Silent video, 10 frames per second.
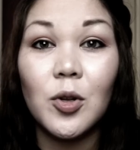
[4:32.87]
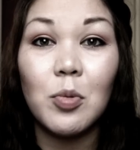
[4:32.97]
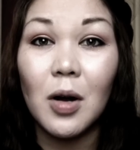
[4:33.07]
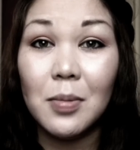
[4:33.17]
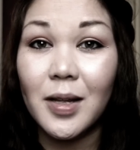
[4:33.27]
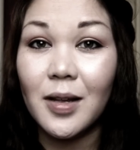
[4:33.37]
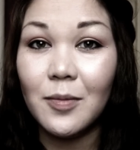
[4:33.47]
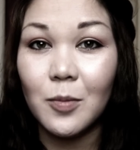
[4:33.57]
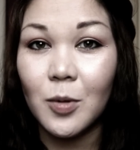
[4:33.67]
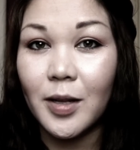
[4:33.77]
You probably
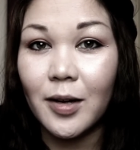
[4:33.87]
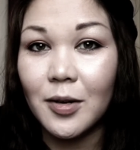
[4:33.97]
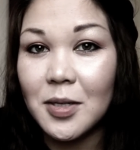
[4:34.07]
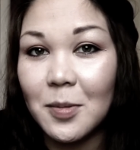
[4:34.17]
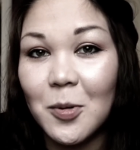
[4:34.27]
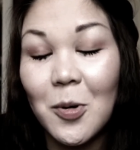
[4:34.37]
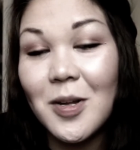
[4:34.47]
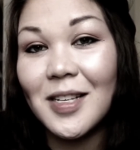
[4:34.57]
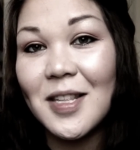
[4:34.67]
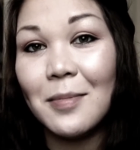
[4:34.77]
will hear some
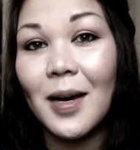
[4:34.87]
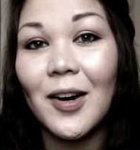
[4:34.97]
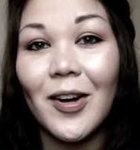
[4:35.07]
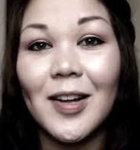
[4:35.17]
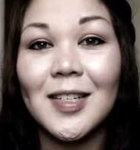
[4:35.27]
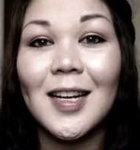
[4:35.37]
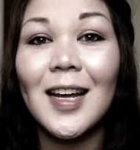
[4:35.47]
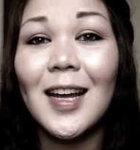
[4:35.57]
noise in the background.